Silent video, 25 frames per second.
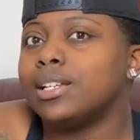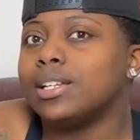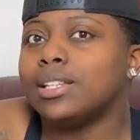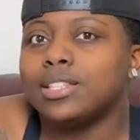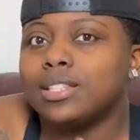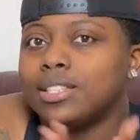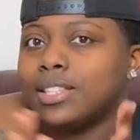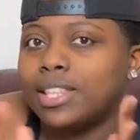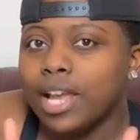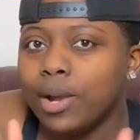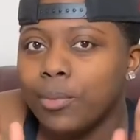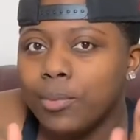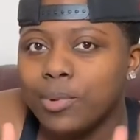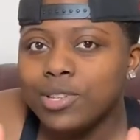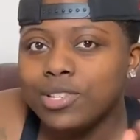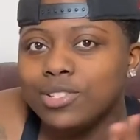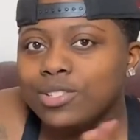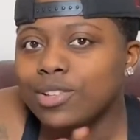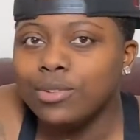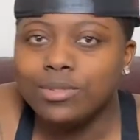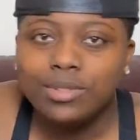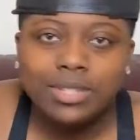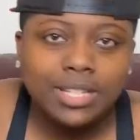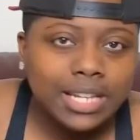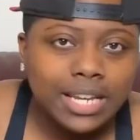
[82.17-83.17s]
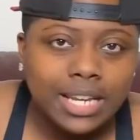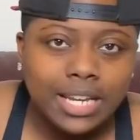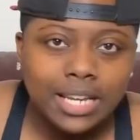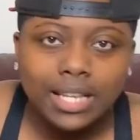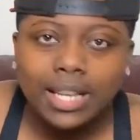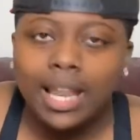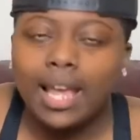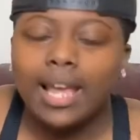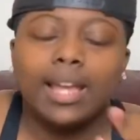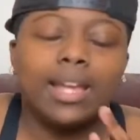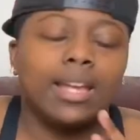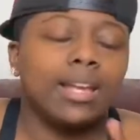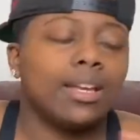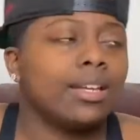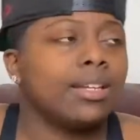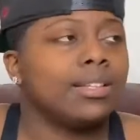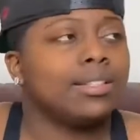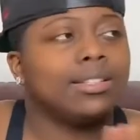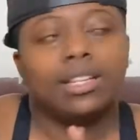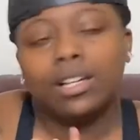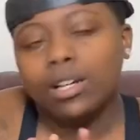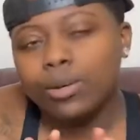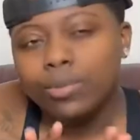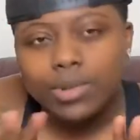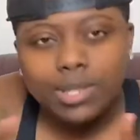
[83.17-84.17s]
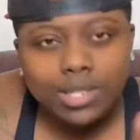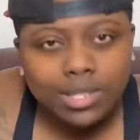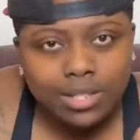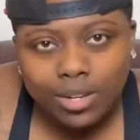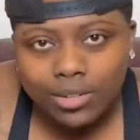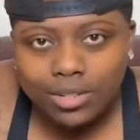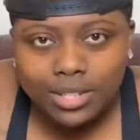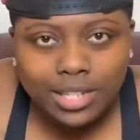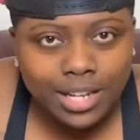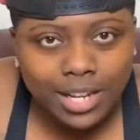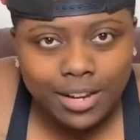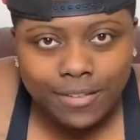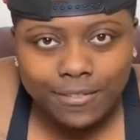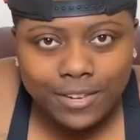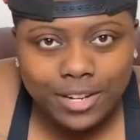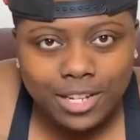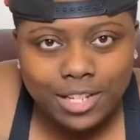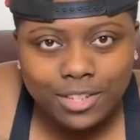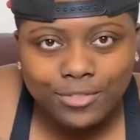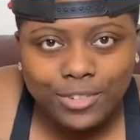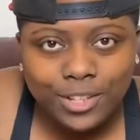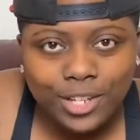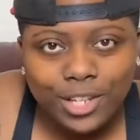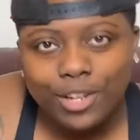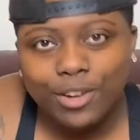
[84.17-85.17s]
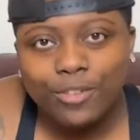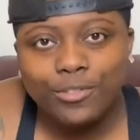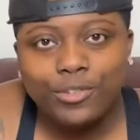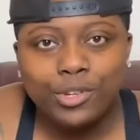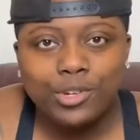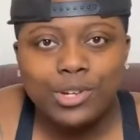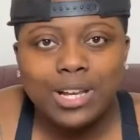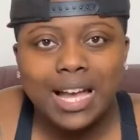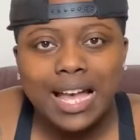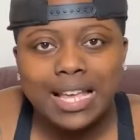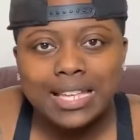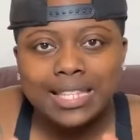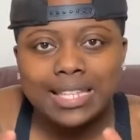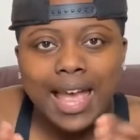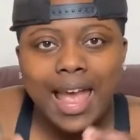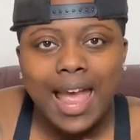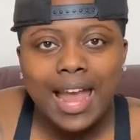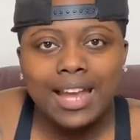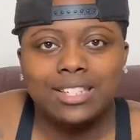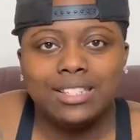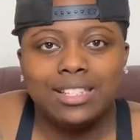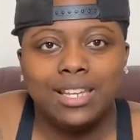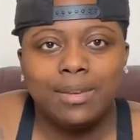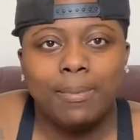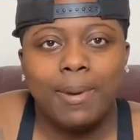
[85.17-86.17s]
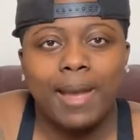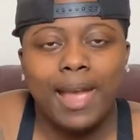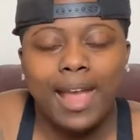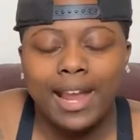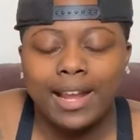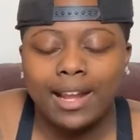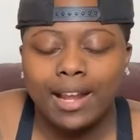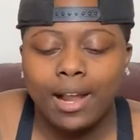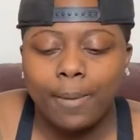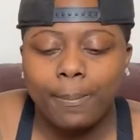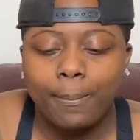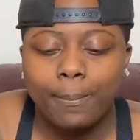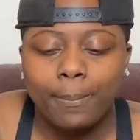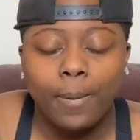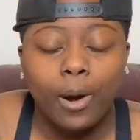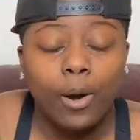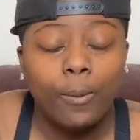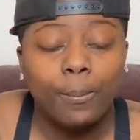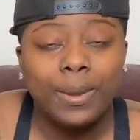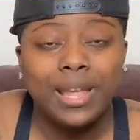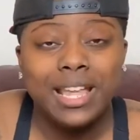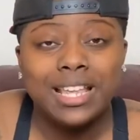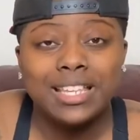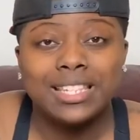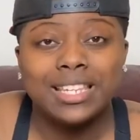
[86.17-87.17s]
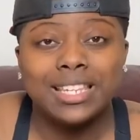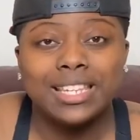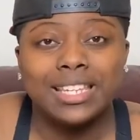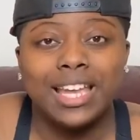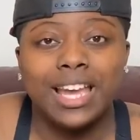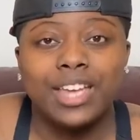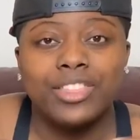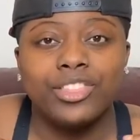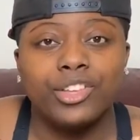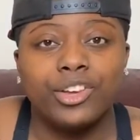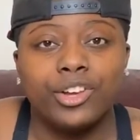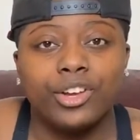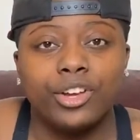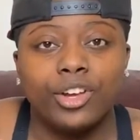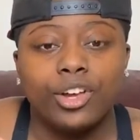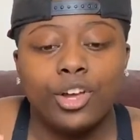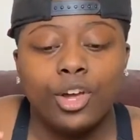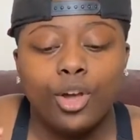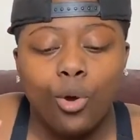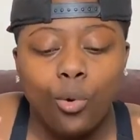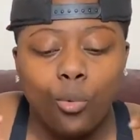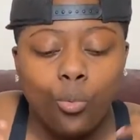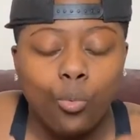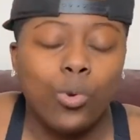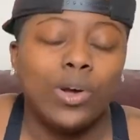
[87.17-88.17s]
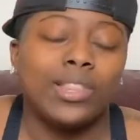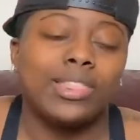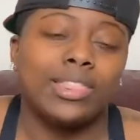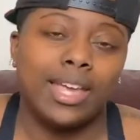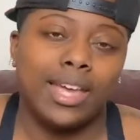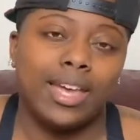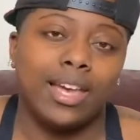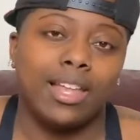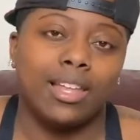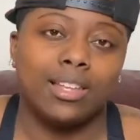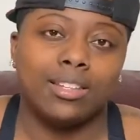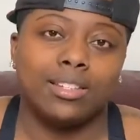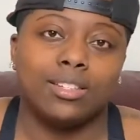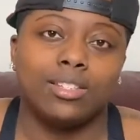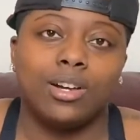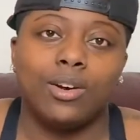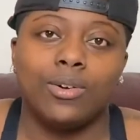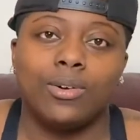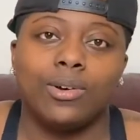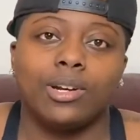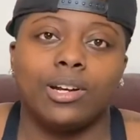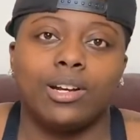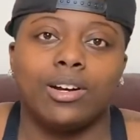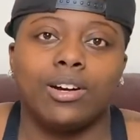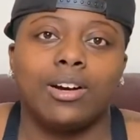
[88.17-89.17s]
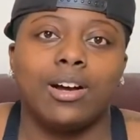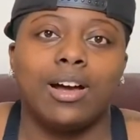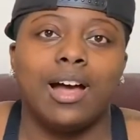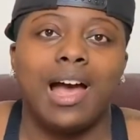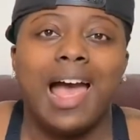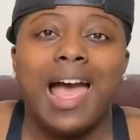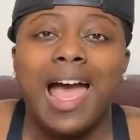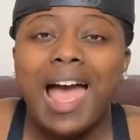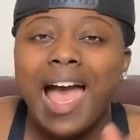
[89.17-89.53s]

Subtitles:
there was no need for this video for you guys to actually paint or piece together what the hell is going on.